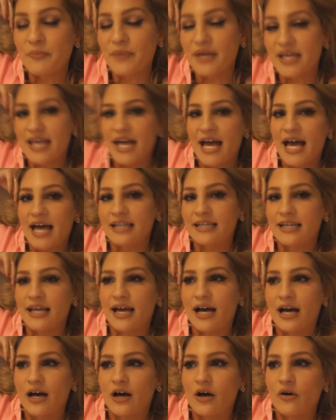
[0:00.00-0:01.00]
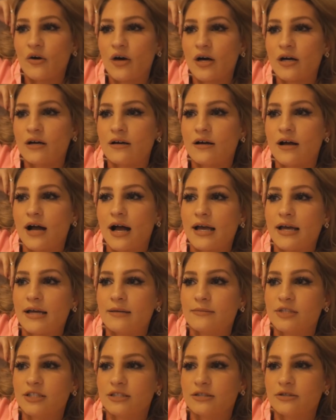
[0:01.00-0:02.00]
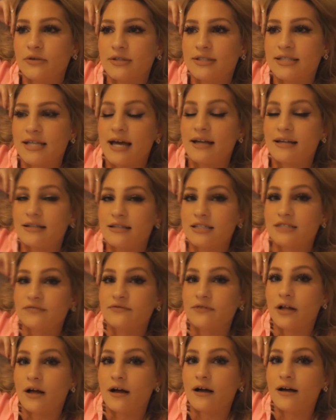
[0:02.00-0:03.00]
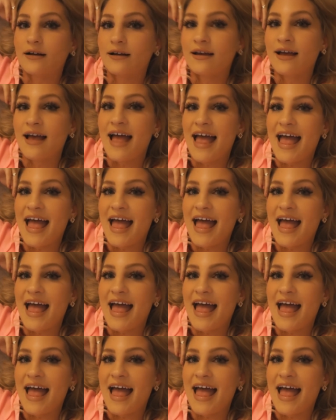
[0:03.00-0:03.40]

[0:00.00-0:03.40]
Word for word: But yeah, now I am just going to edit this vlog,